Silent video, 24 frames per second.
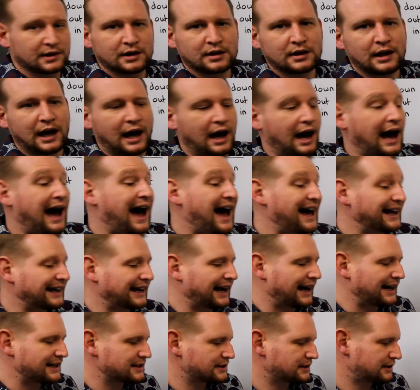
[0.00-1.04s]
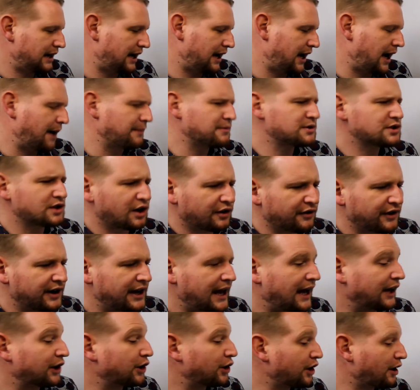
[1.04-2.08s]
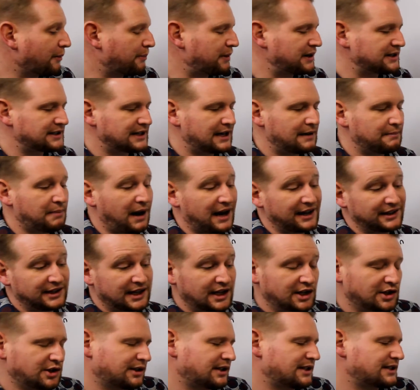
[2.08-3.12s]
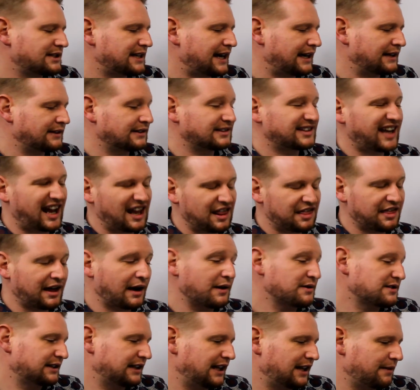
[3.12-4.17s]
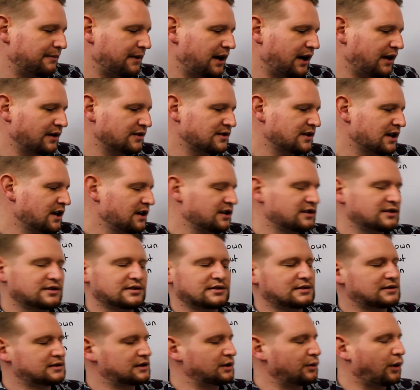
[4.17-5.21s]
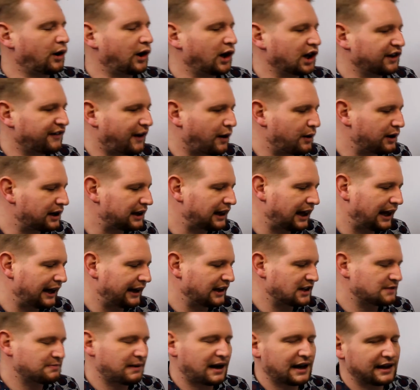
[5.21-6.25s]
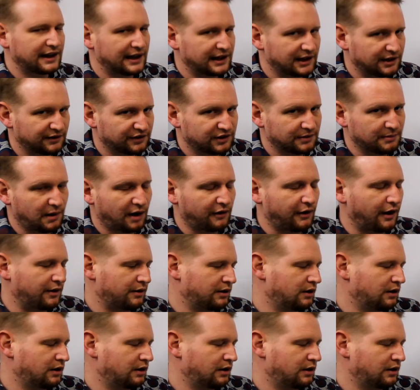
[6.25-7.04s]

hi Gaz, I'm sorry, I know you're busy, but I need you to send 10,000 emails to all of our clients by the end of tomorrow.